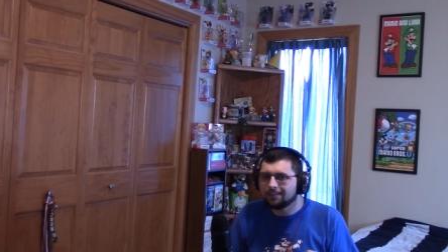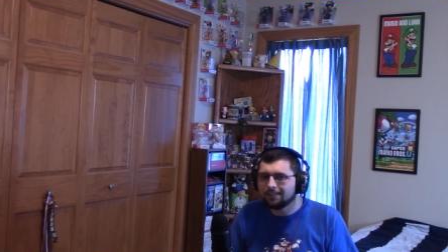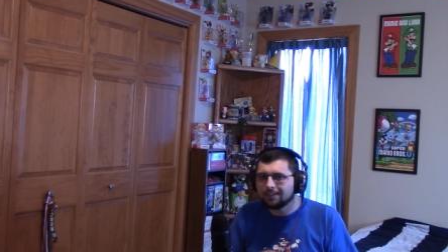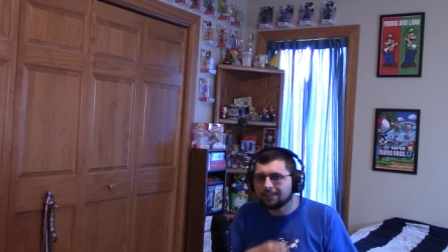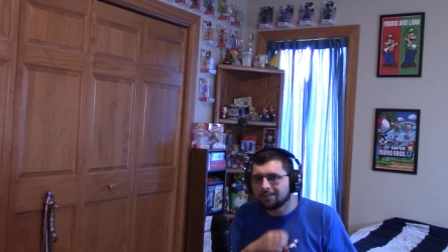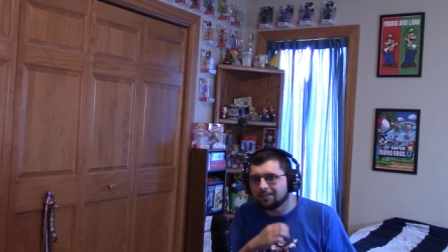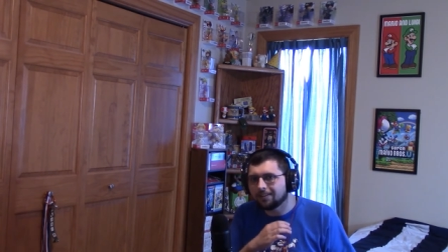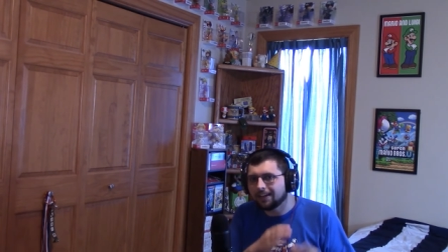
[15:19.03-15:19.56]
you
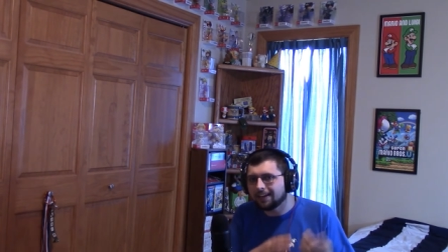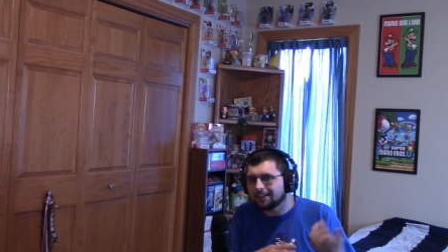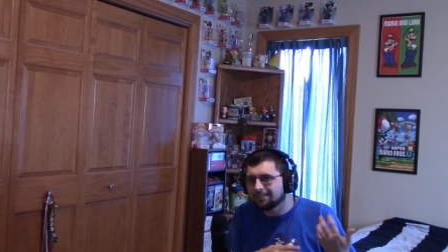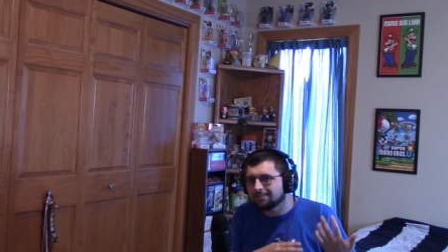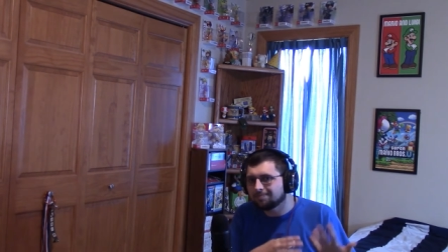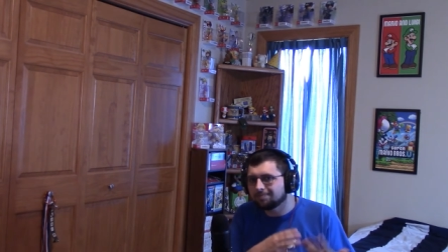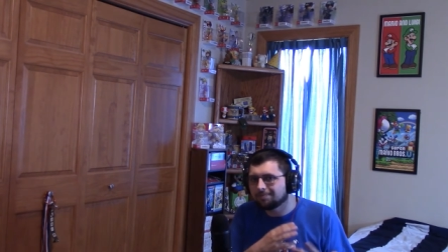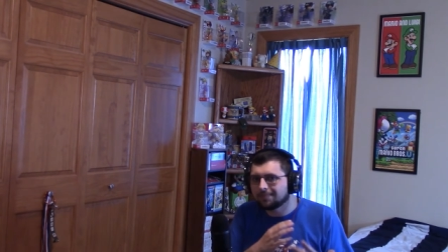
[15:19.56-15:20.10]
know, that
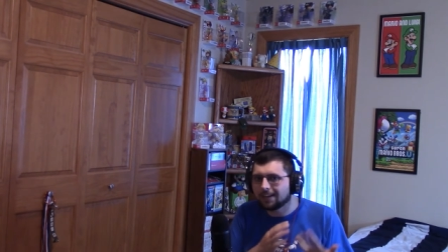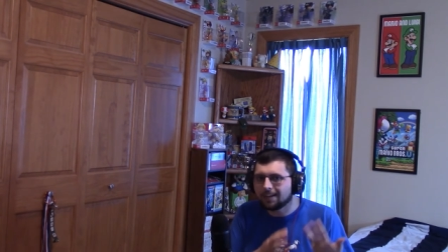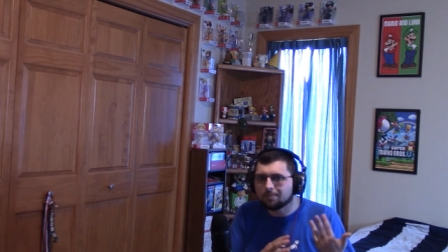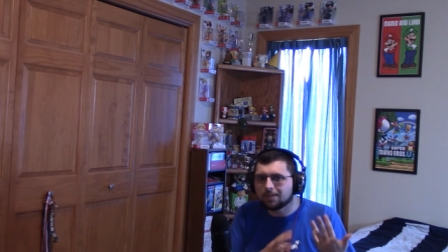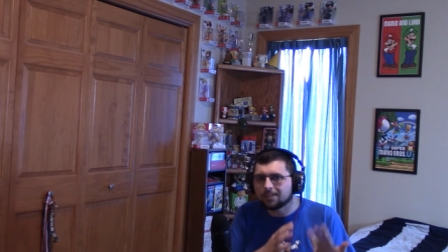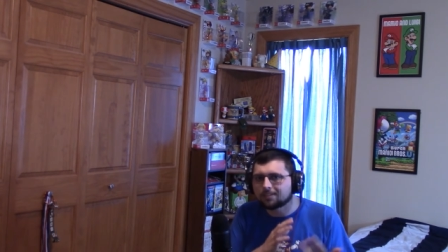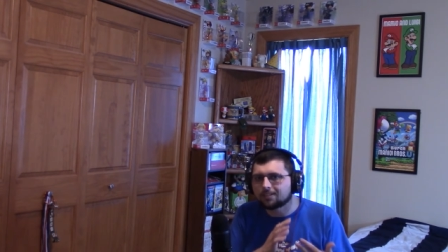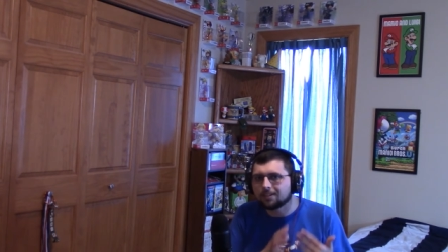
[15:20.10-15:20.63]
kind of
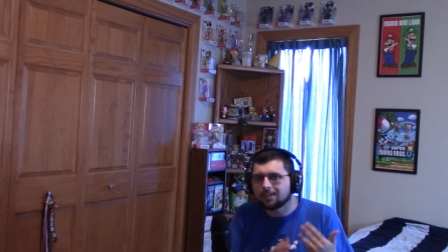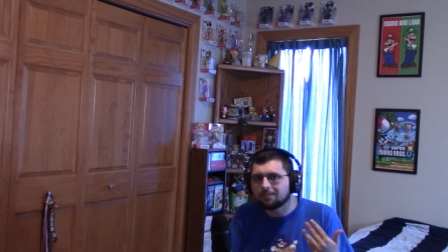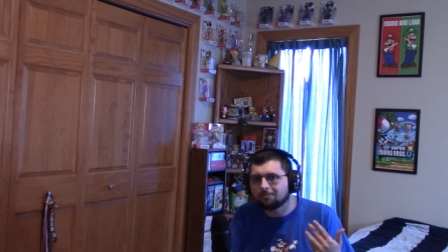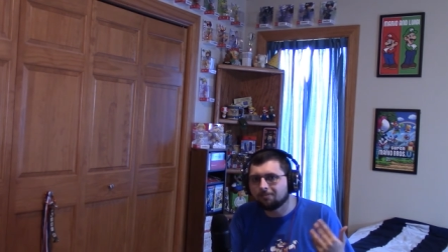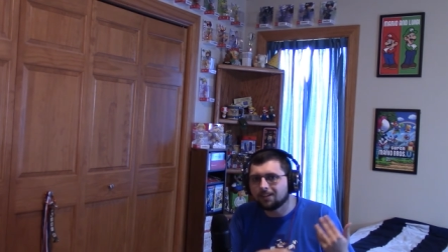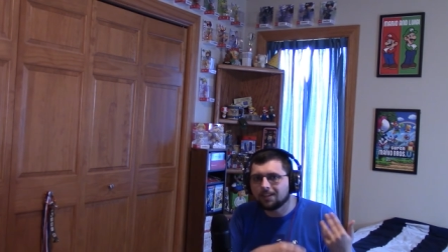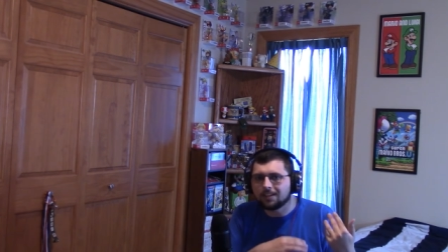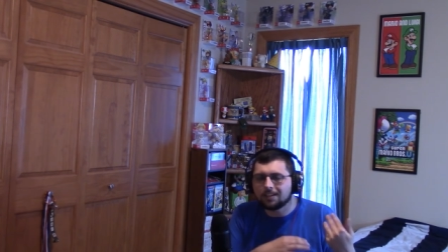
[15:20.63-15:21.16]
makes it hard to
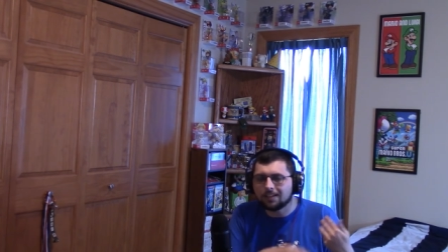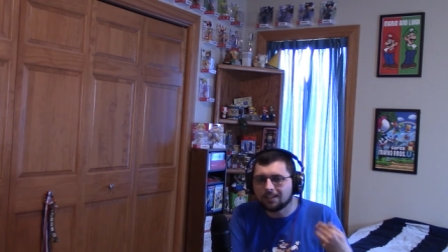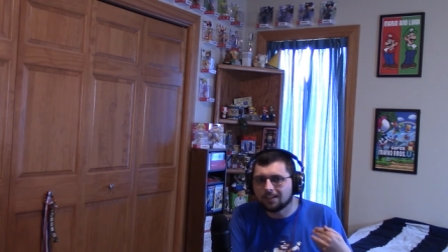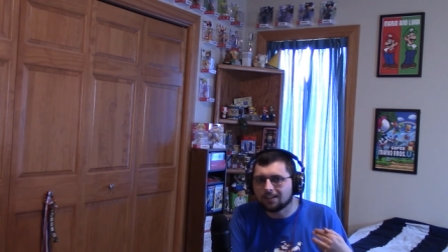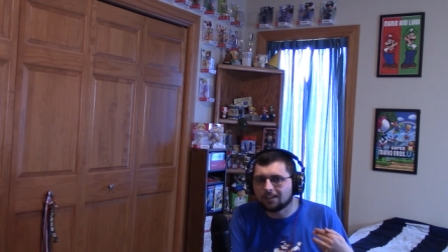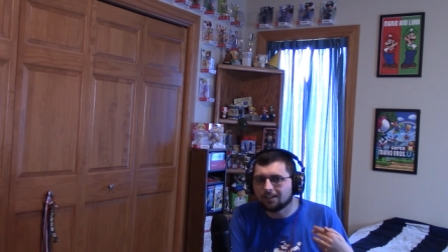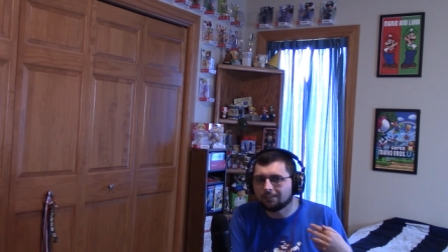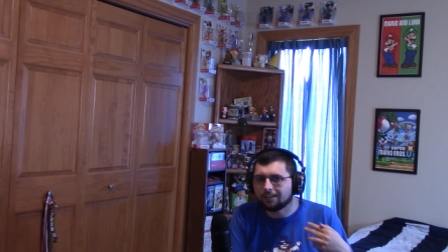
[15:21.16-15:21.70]
fit in Diddy
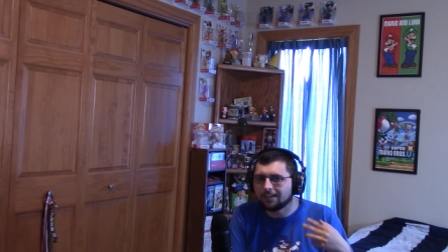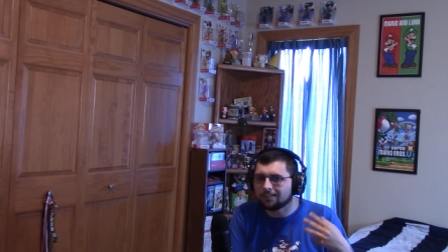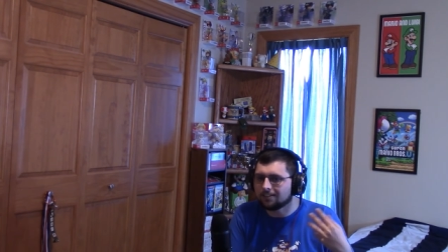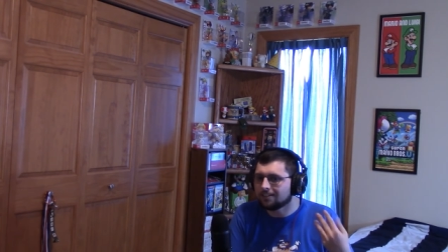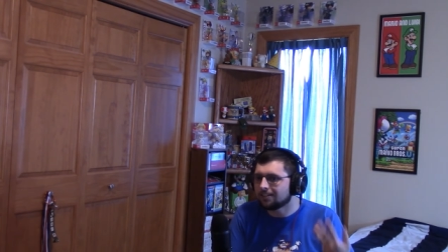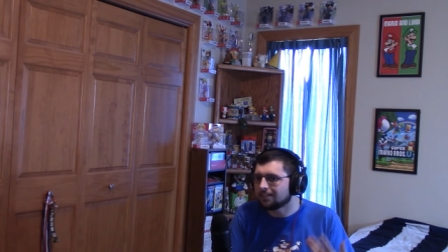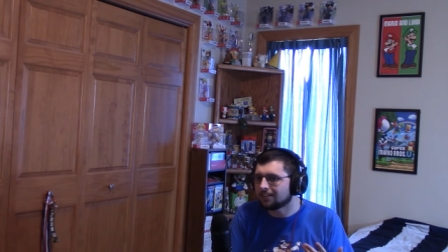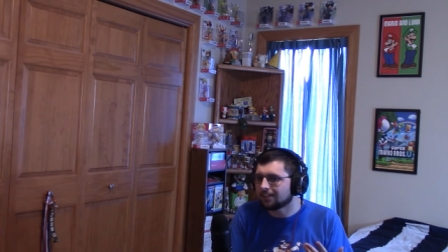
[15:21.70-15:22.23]
Kong Racing
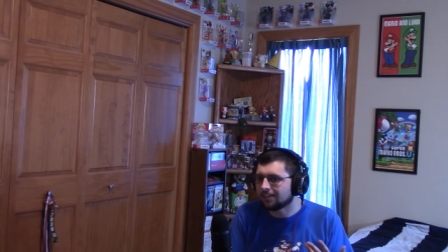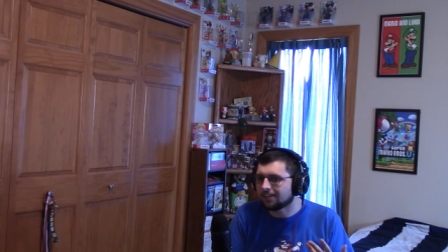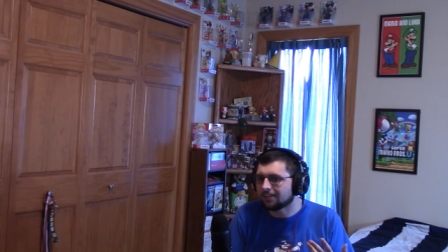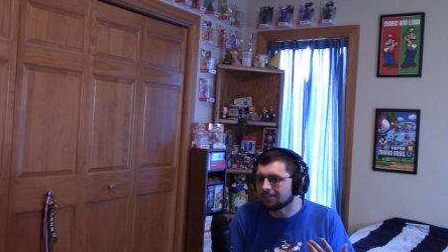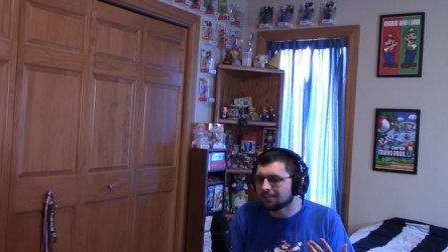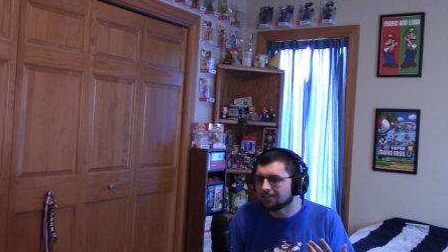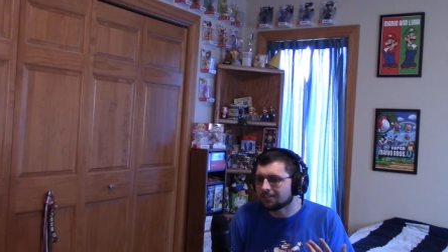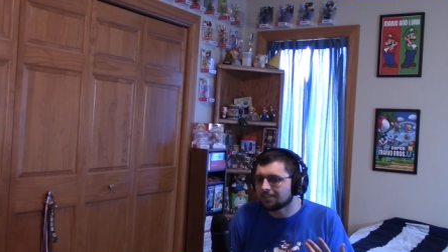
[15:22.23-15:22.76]
and Donkey
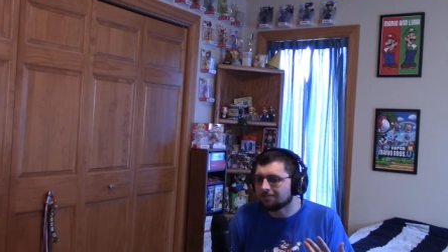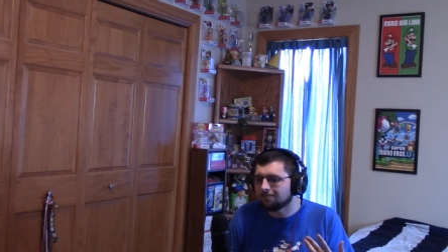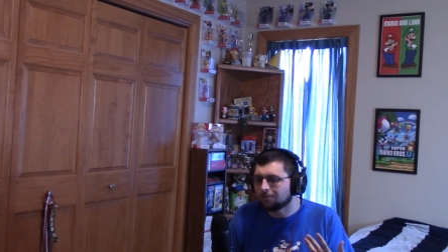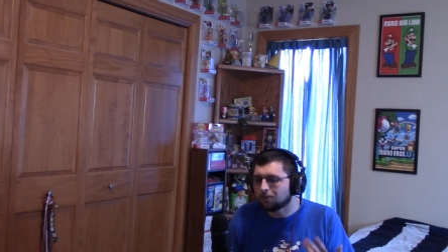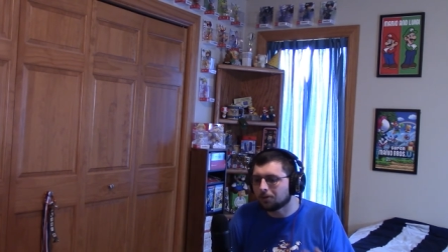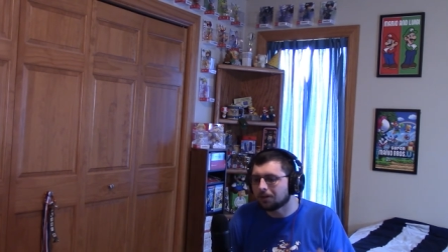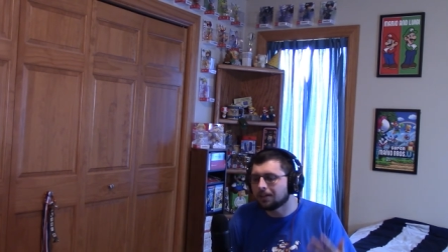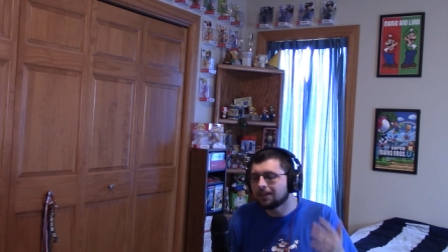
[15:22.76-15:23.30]
Kong
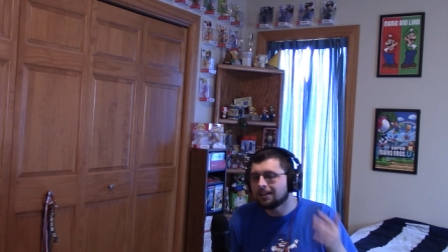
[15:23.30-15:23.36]
64.